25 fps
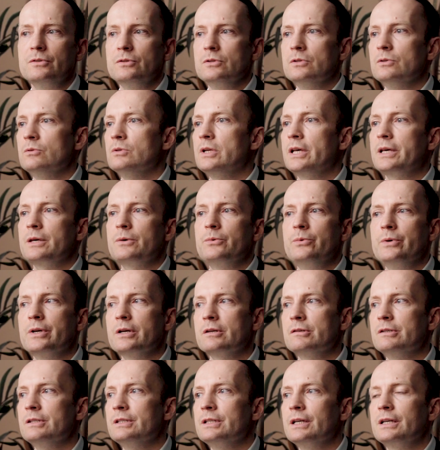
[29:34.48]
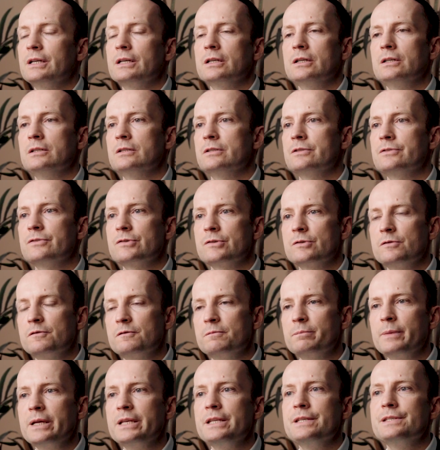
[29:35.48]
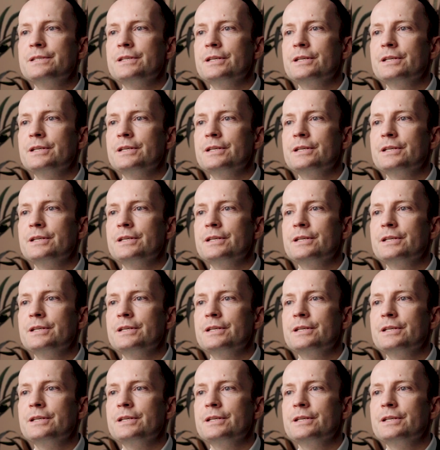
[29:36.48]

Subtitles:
we are in the culture of many